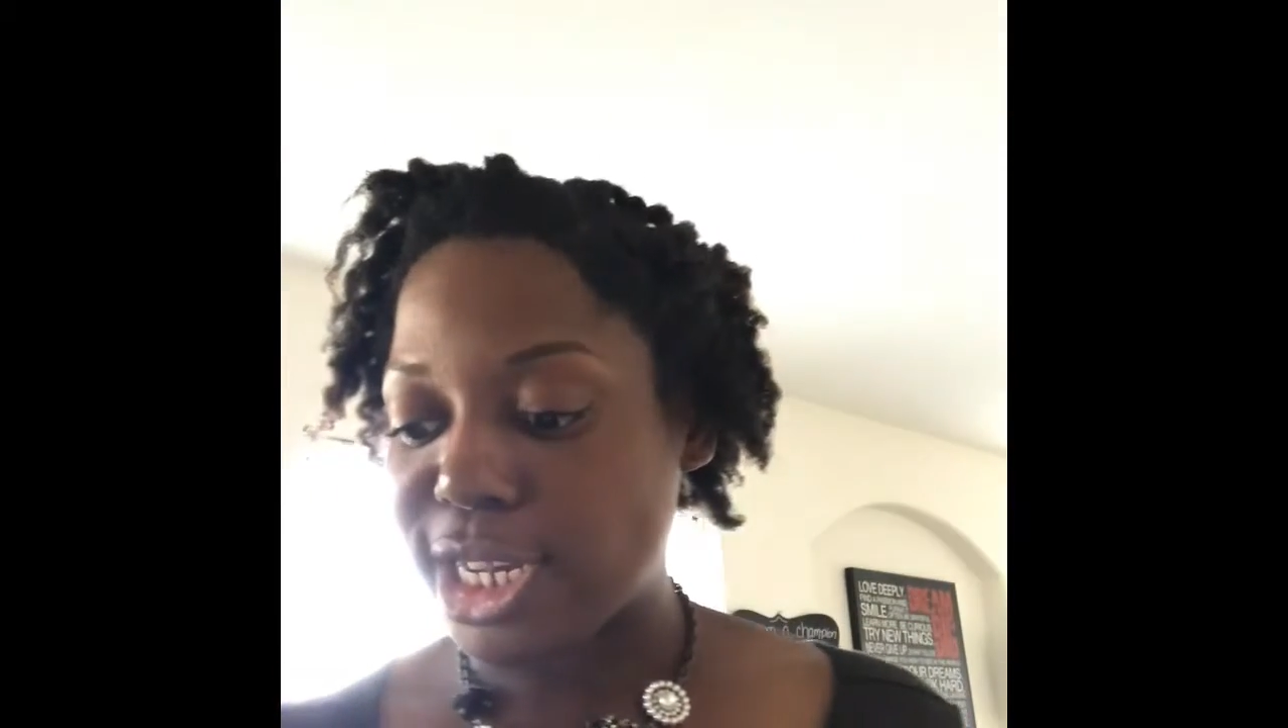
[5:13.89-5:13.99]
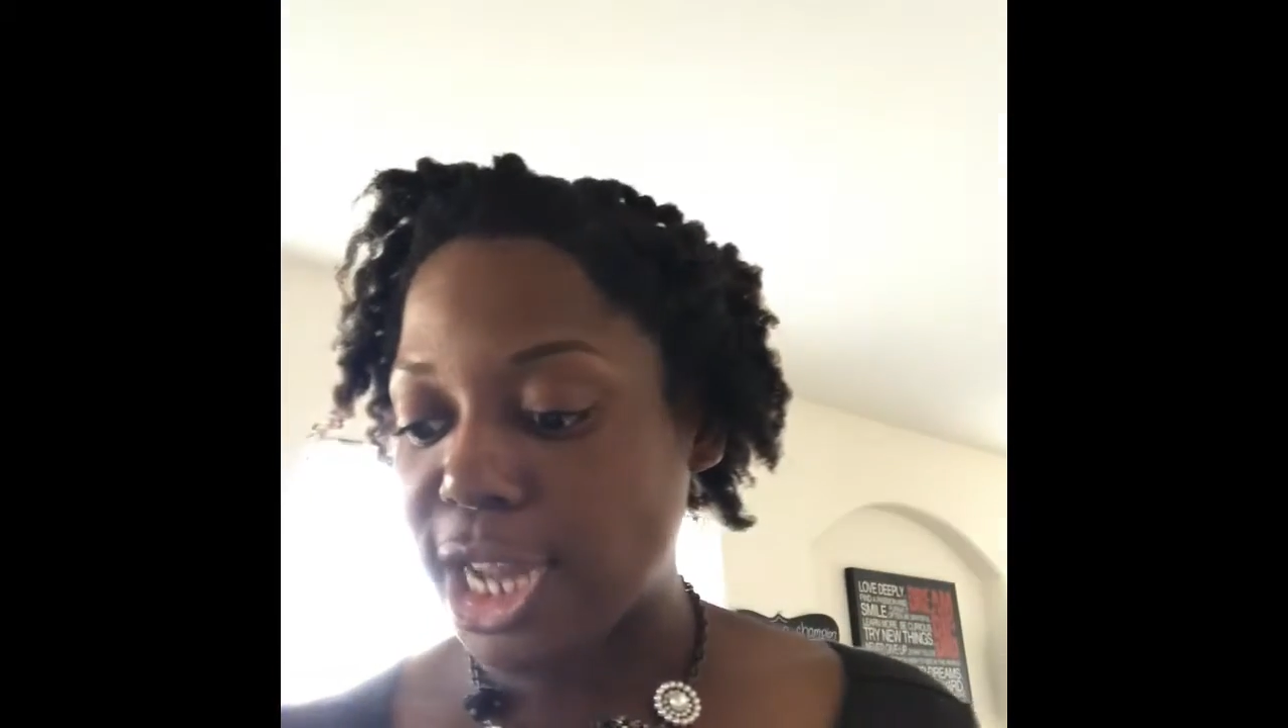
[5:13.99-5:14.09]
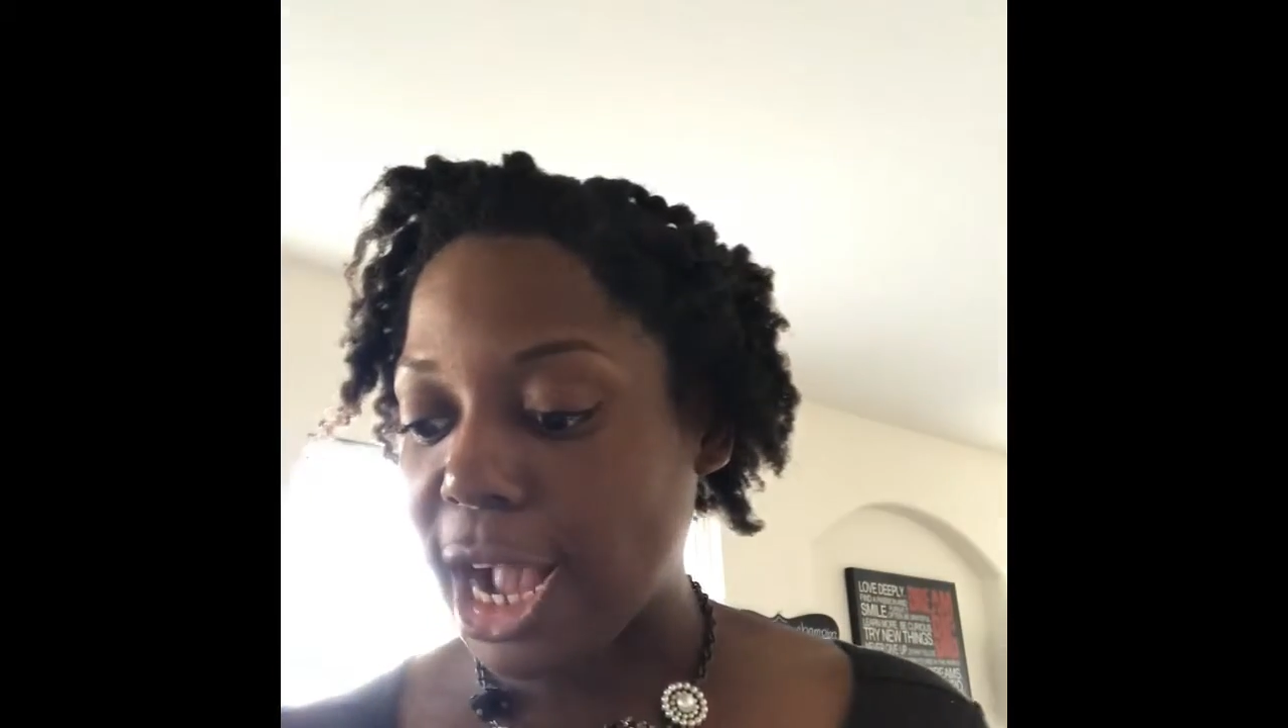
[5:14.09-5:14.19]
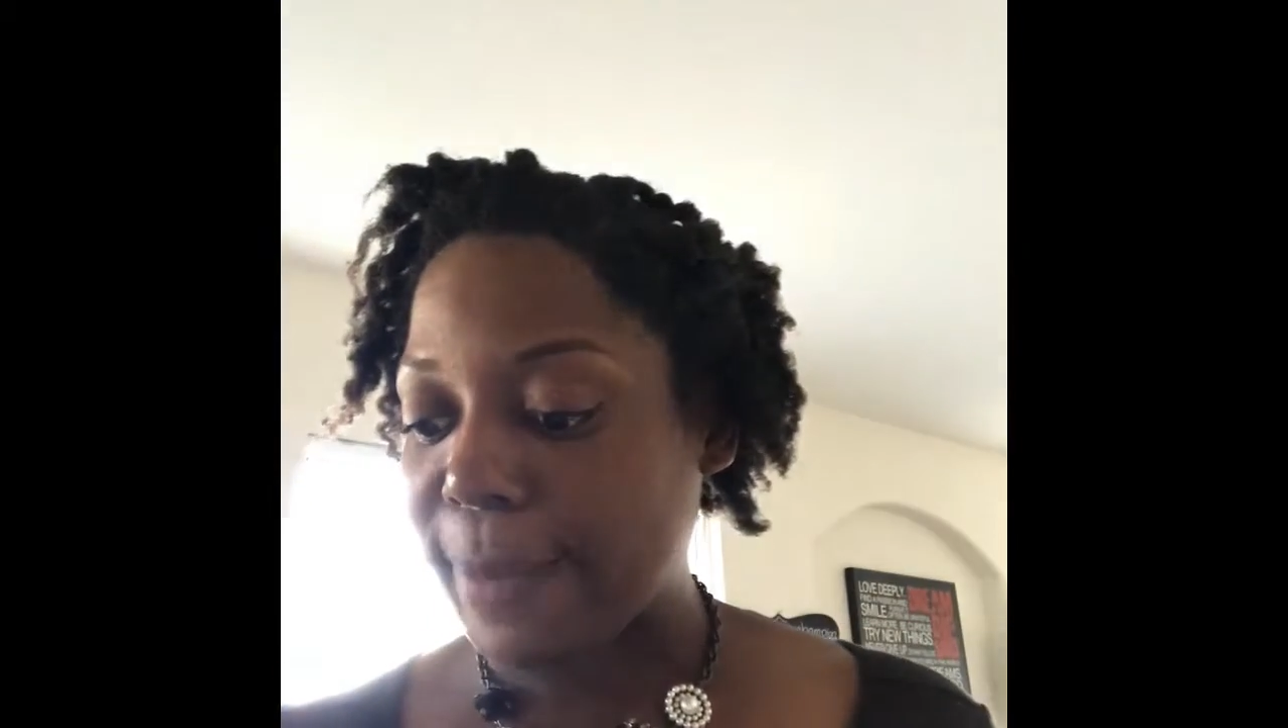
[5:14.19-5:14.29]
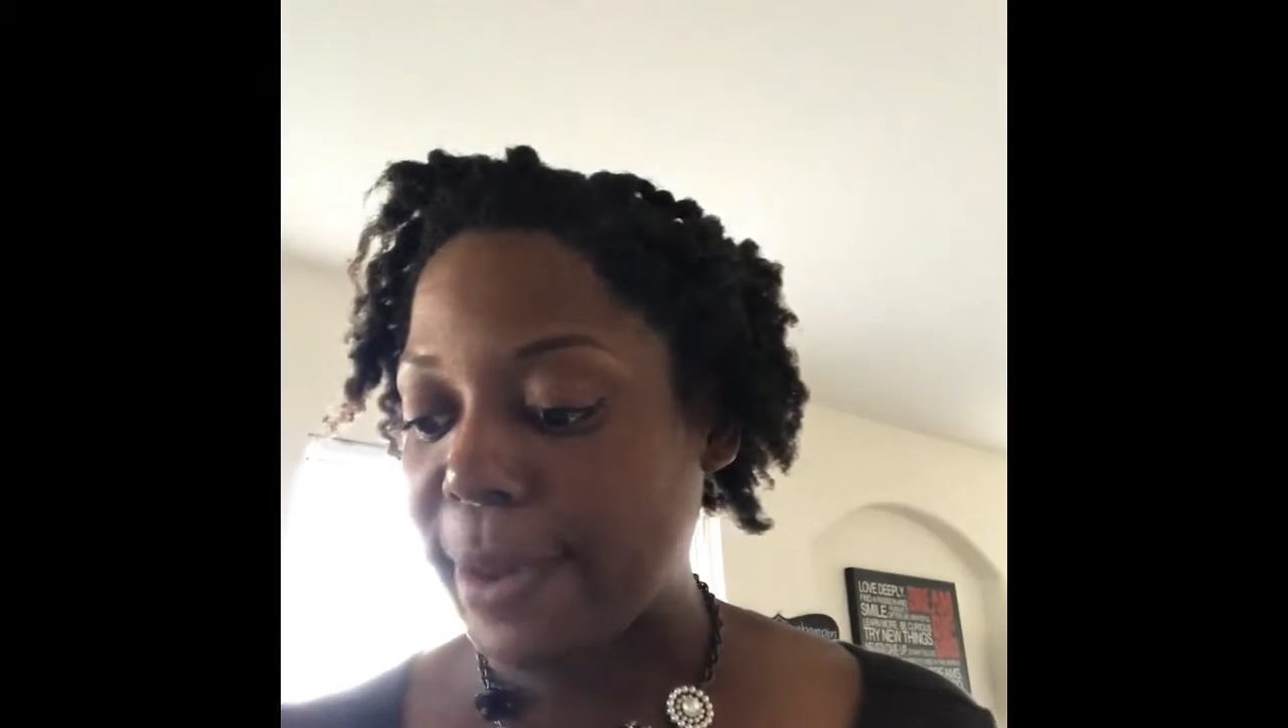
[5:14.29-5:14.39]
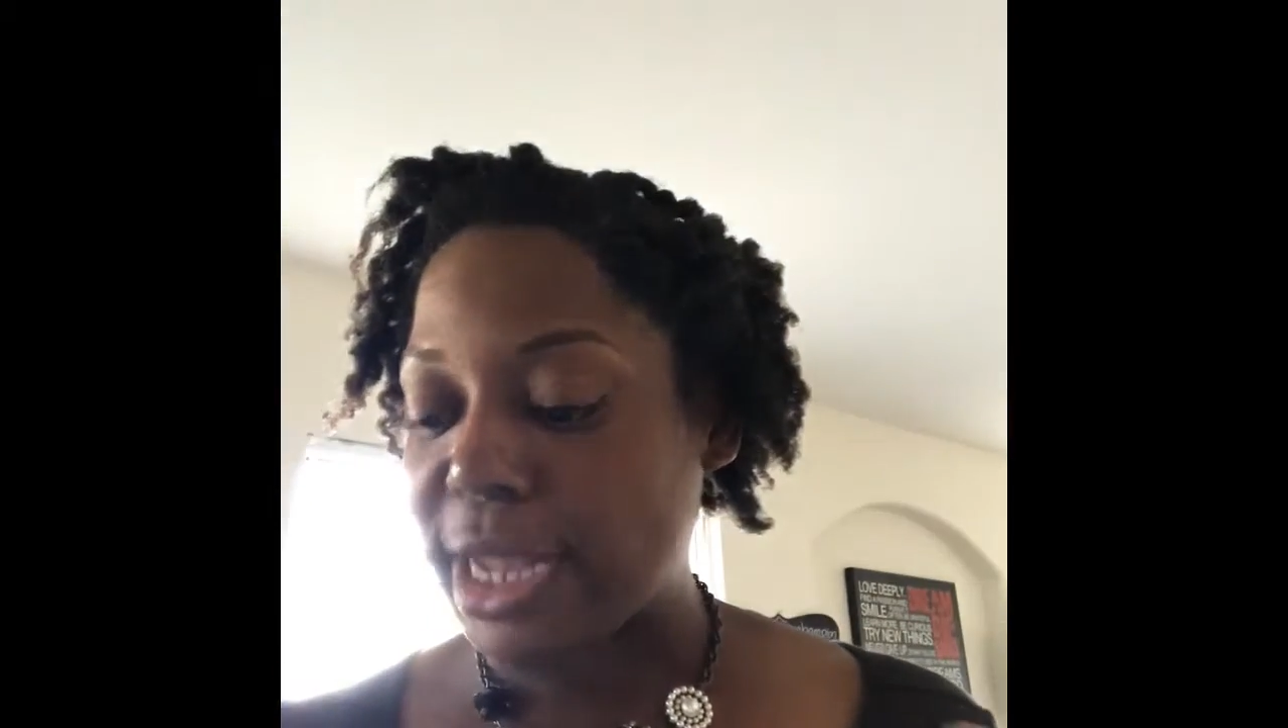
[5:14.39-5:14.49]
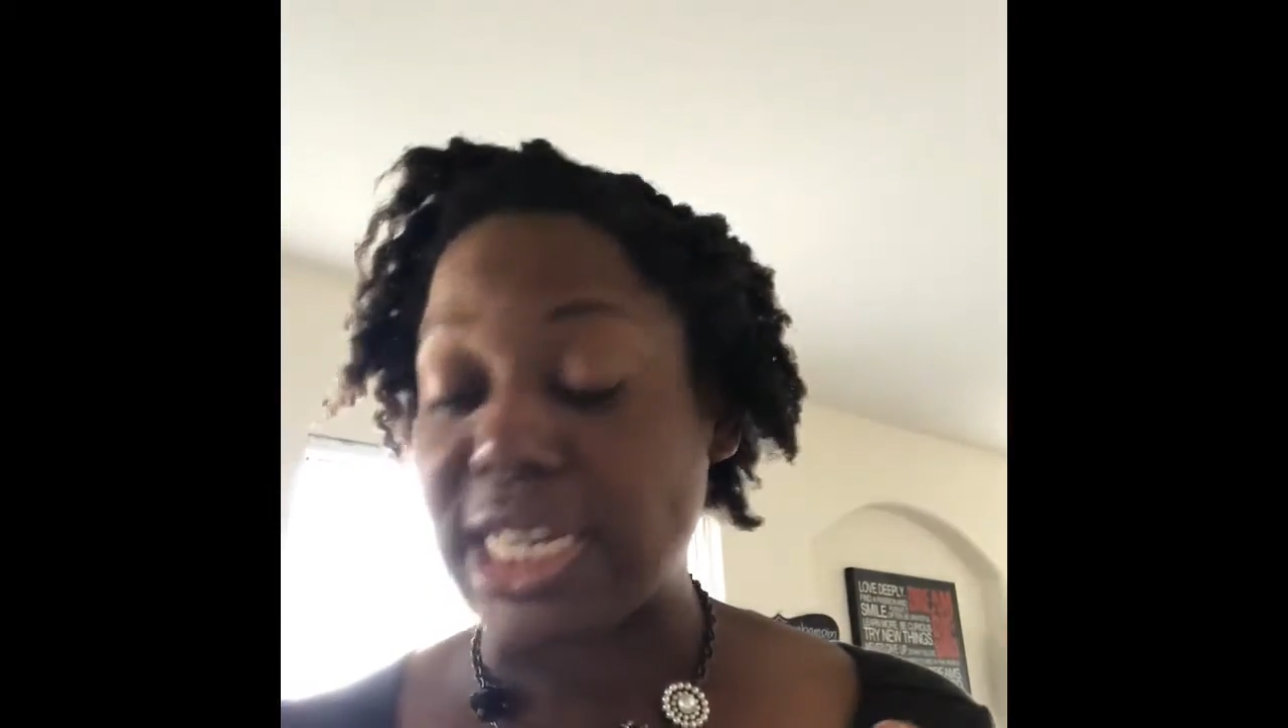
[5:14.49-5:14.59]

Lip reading: to talk about